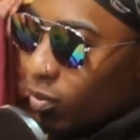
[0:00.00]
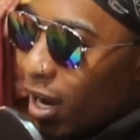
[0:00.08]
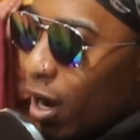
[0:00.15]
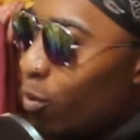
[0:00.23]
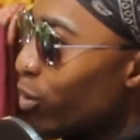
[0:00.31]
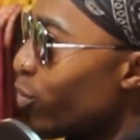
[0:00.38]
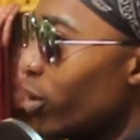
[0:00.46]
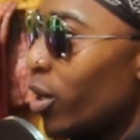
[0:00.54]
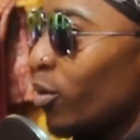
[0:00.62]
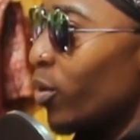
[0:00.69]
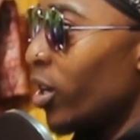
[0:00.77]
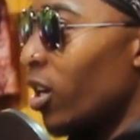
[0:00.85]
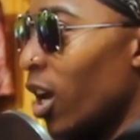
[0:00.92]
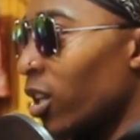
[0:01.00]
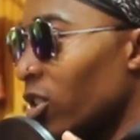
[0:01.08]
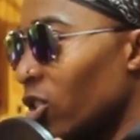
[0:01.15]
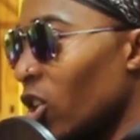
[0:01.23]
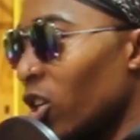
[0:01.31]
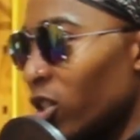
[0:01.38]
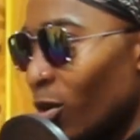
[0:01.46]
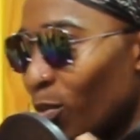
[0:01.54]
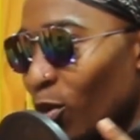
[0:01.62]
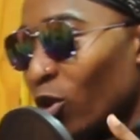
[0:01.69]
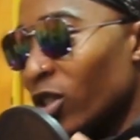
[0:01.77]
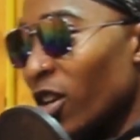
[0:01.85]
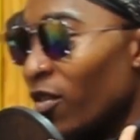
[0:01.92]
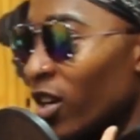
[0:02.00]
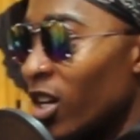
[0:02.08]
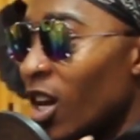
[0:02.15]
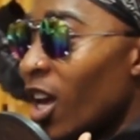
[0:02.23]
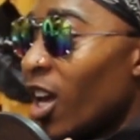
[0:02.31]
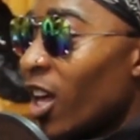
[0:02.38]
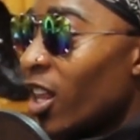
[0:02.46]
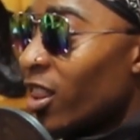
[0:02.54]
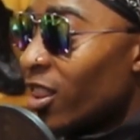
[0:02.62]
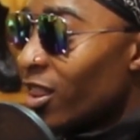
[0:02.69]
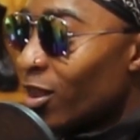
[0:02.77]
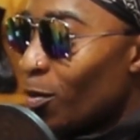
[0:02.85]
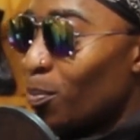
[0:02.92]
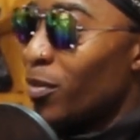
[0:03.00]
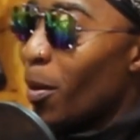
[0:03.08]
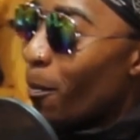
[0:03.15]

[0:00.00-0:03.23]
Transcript: I would really, really like to change that, because even the